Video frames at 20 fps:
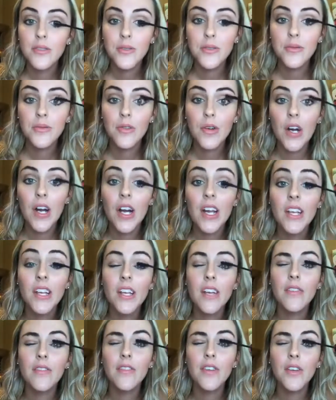to
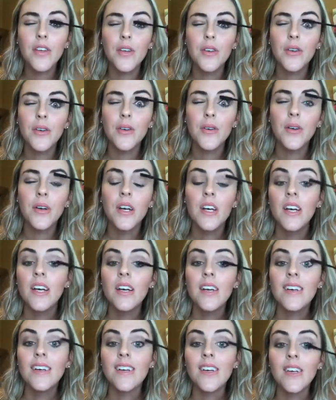run if you
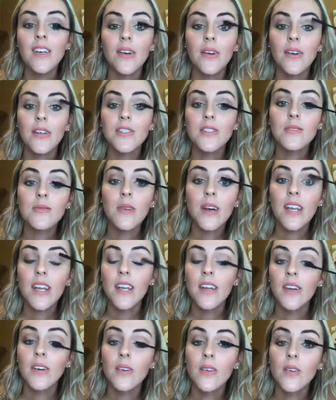are
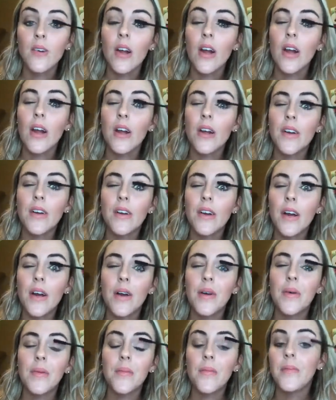sweaty or
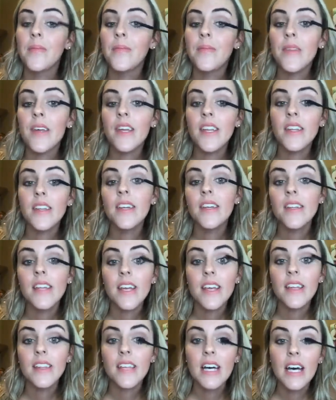anything
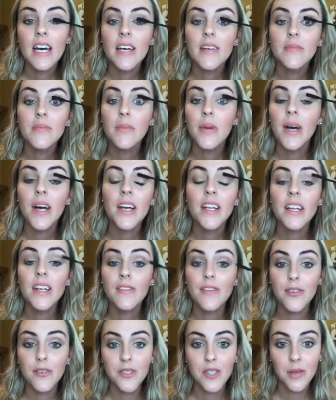like that. But
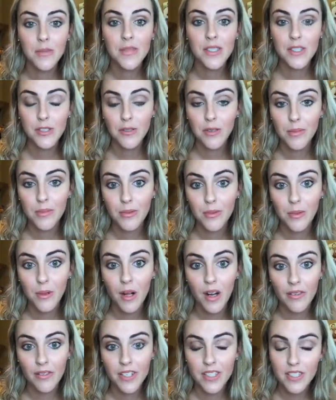if you jumped into a pool,
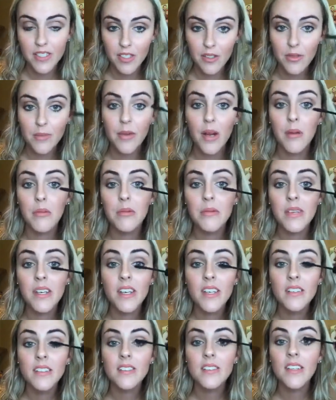obviously you would
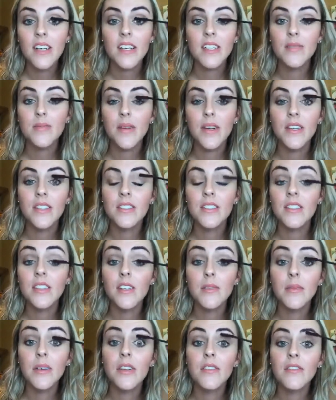probably experience a
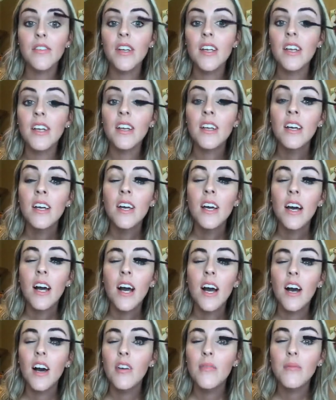little bit of running.
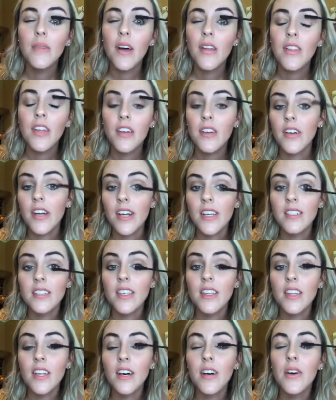Nothing
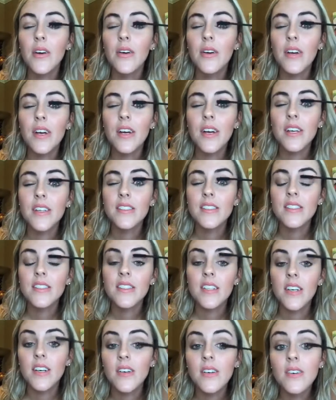crazy though, and
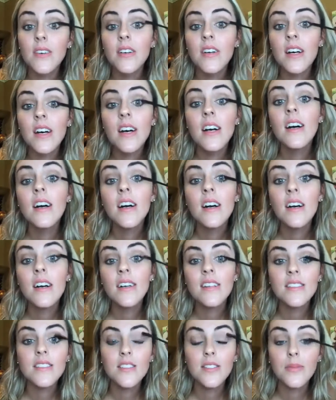so
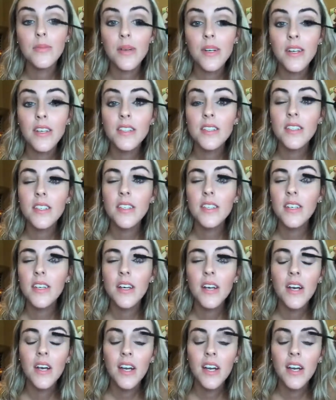it's super easy